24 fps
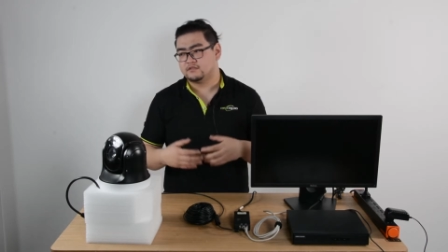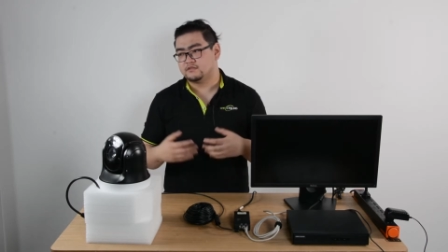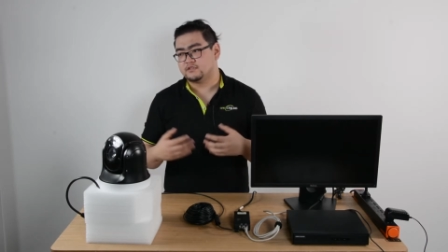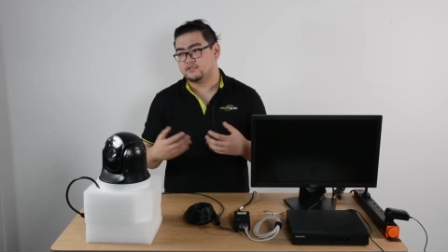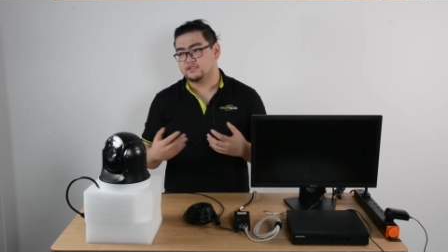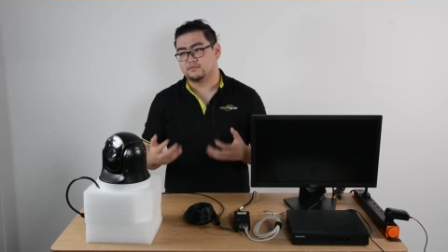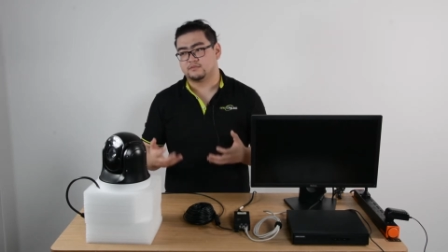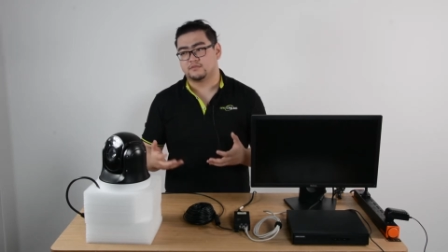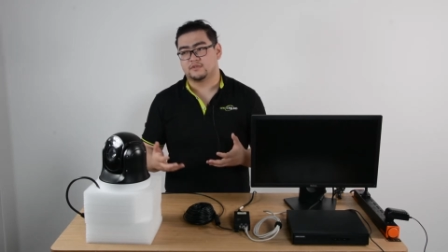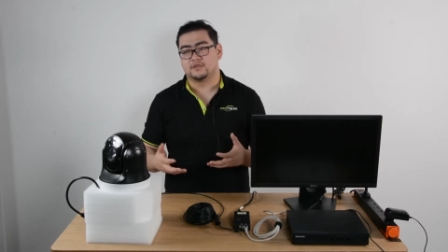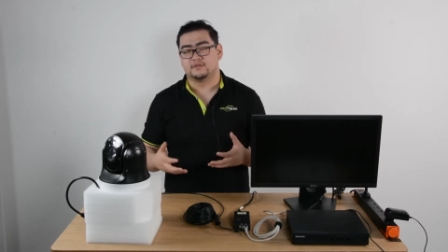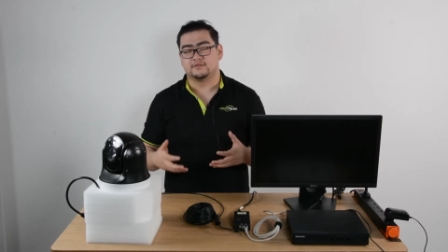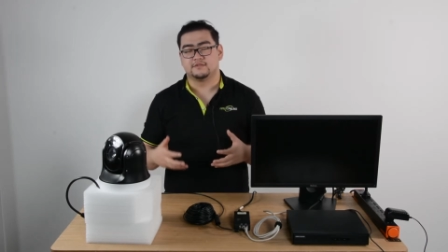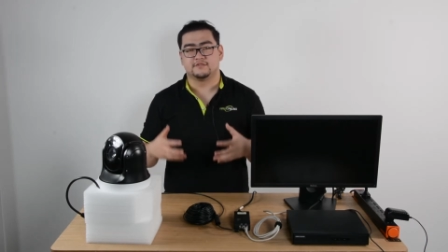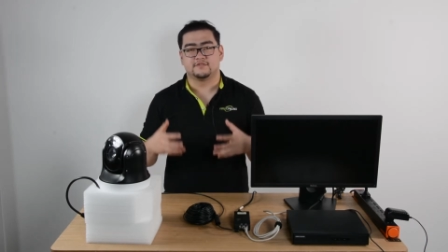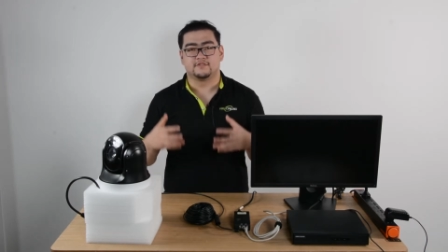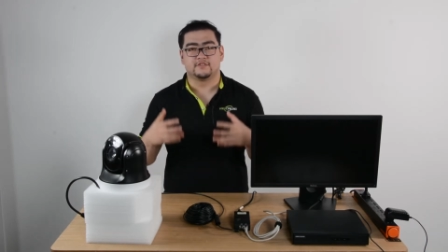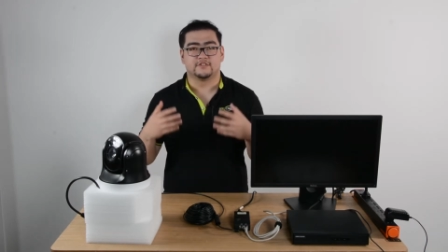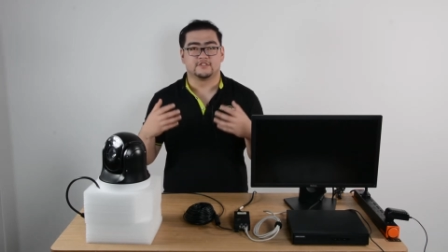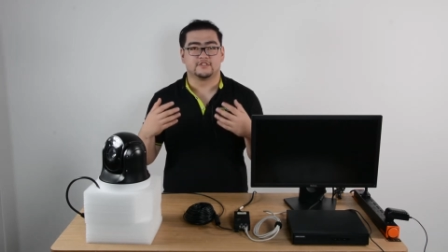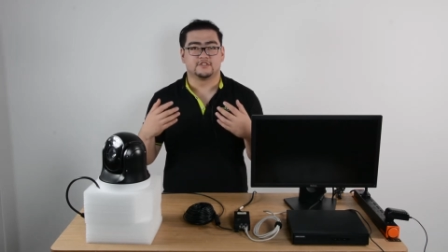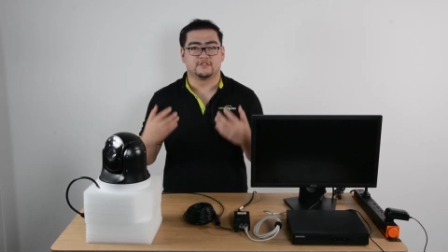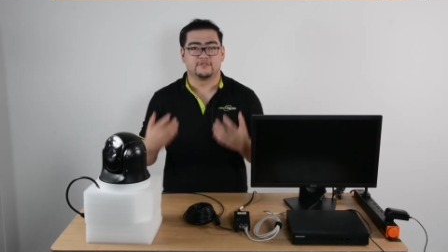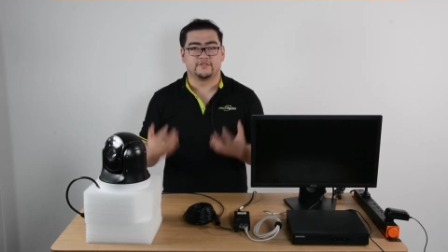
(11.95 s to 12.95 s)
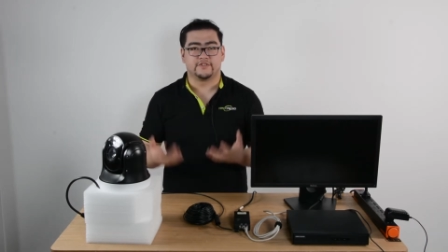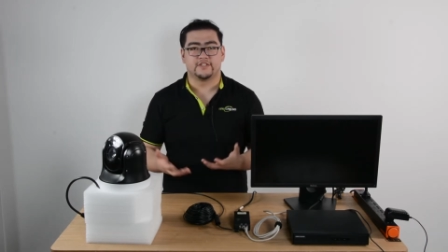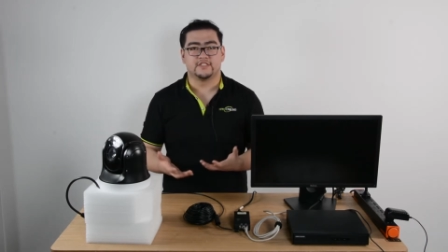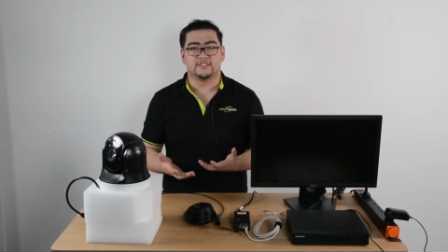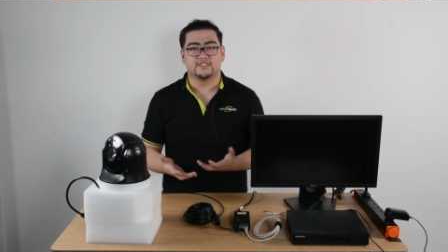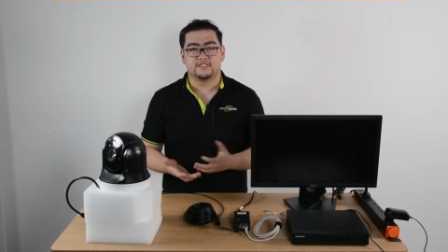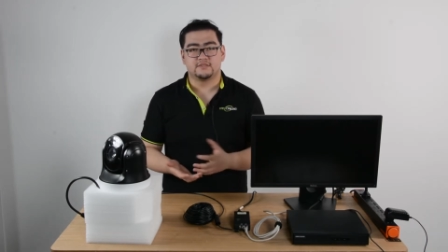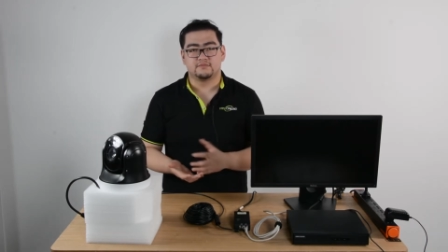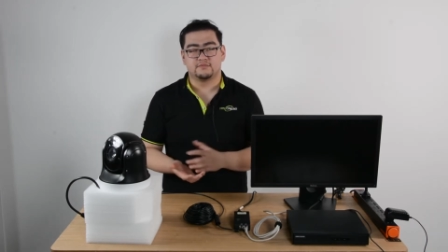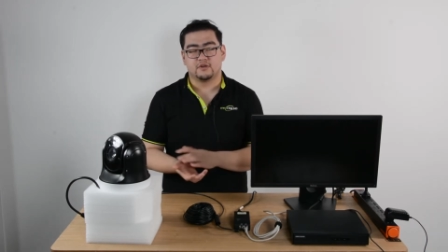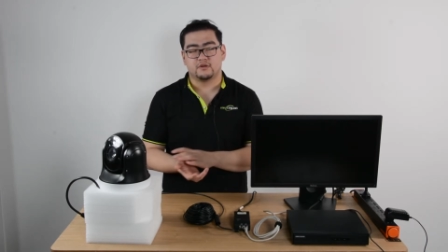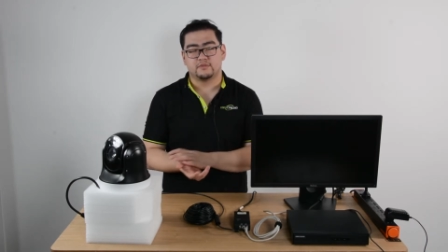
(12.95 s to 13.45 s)
sometimes for
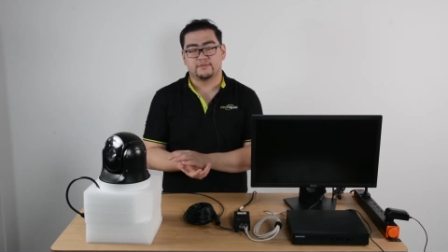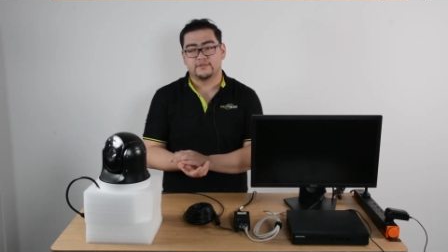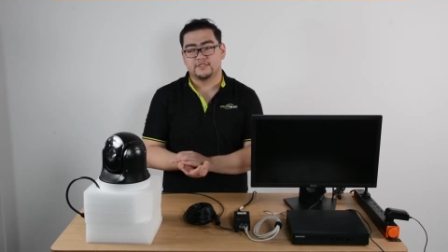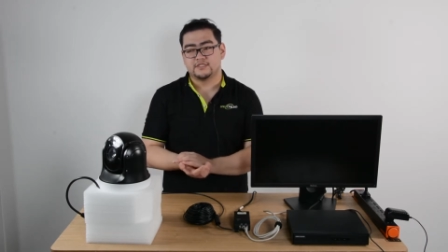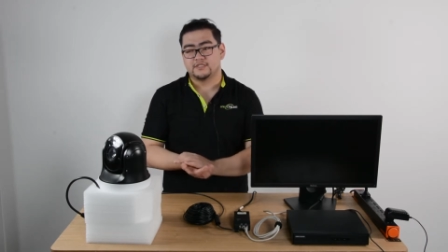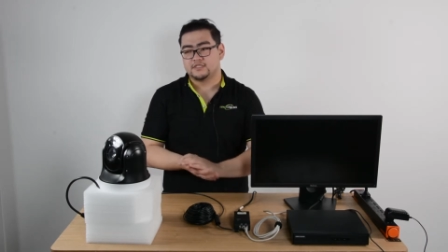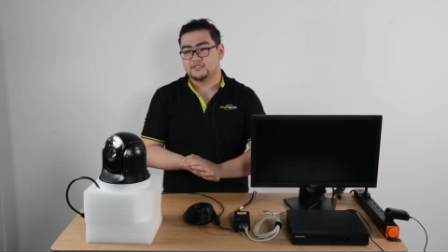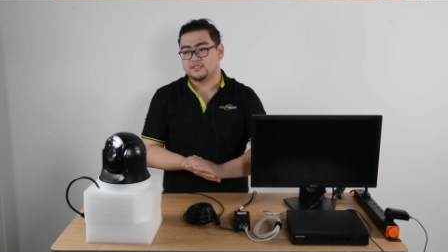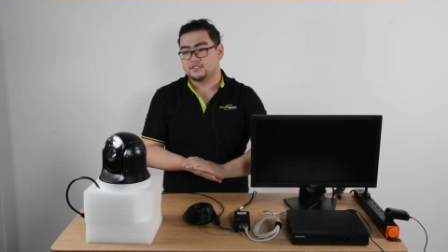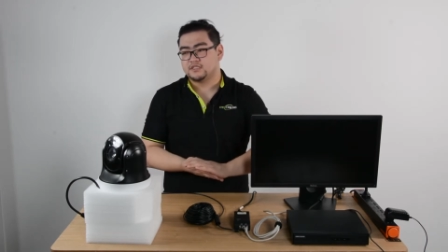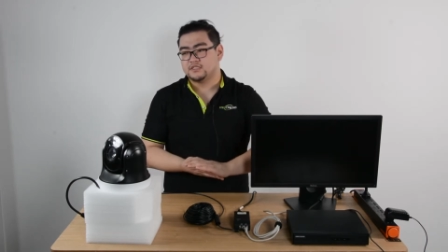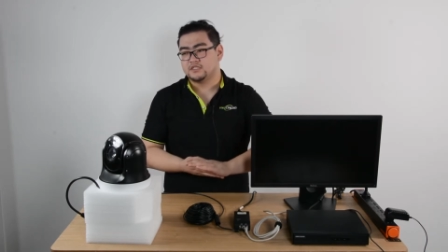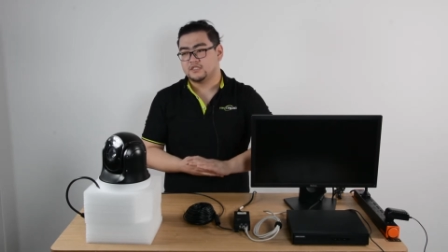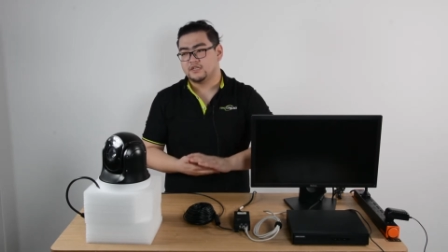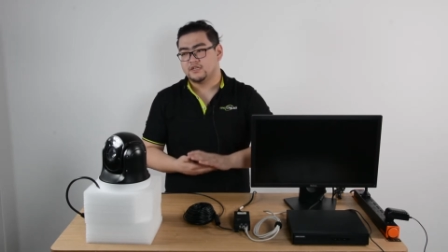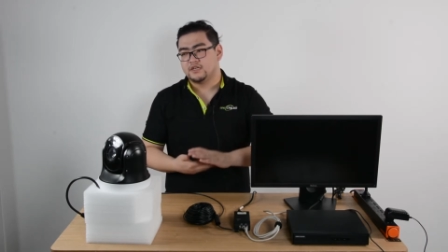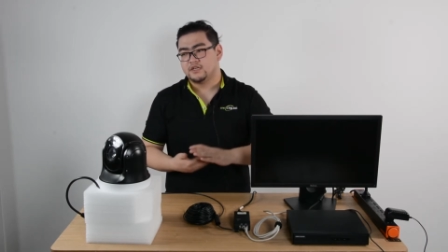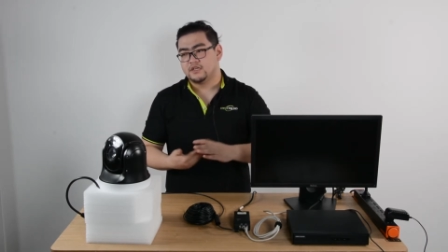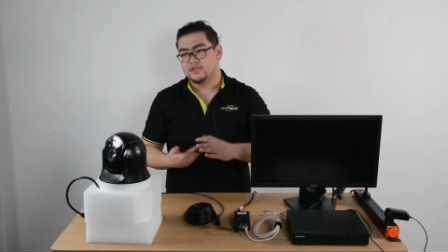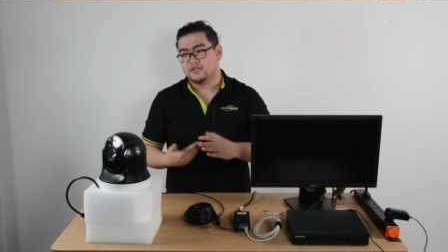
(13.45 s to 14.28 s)
surveillancing purposes,